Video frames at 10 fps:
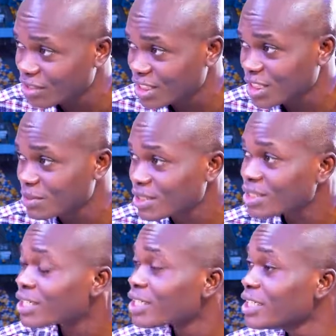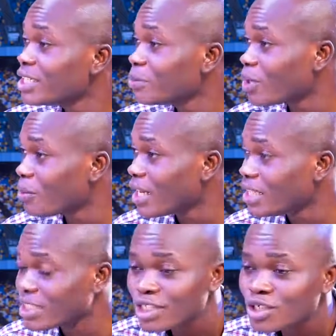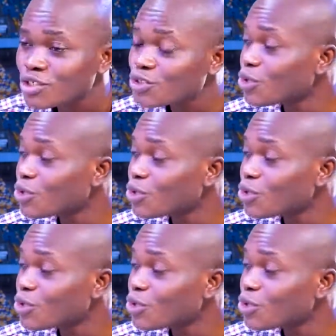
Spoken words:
teams in the Premier League. So